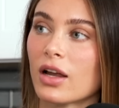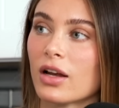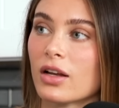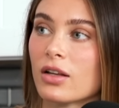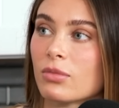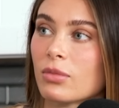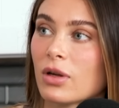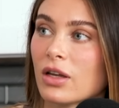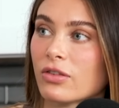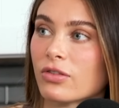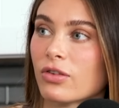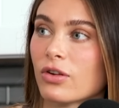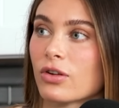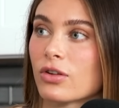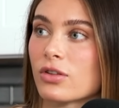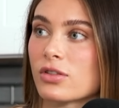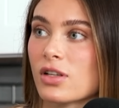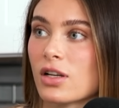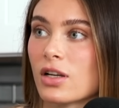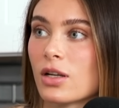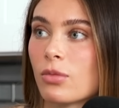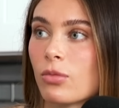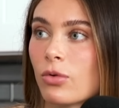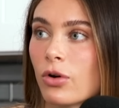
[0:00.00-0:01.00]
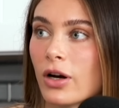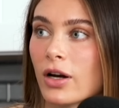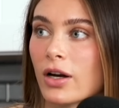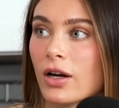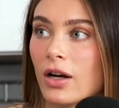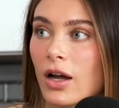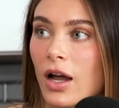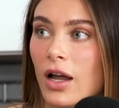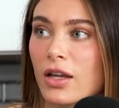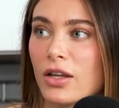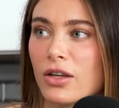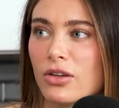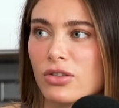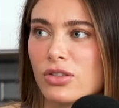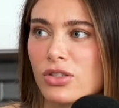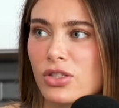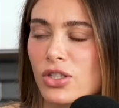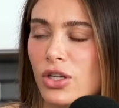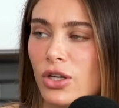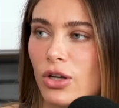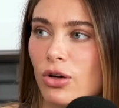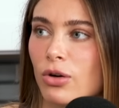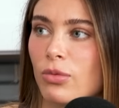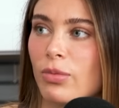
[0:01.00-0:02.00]
edit my photos anymore. I
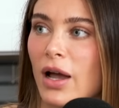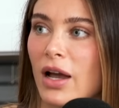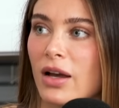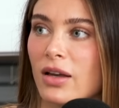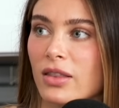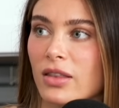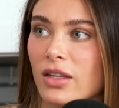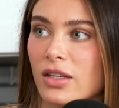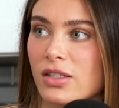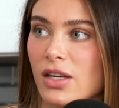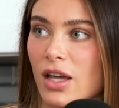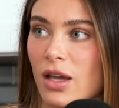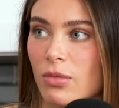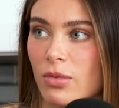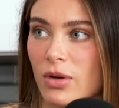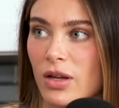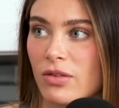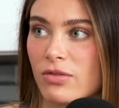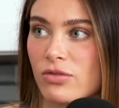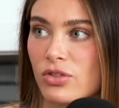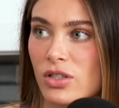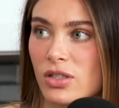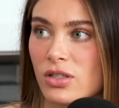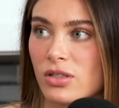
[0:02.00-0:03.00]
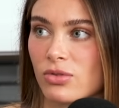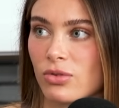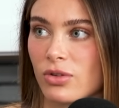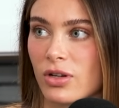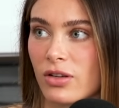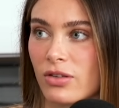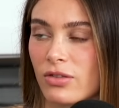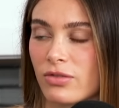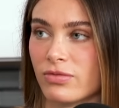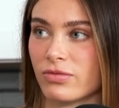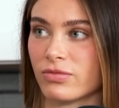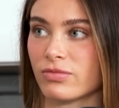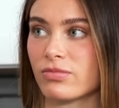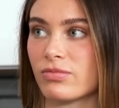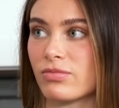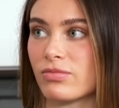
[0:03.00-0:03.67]
used to back in the day, but I've just sort of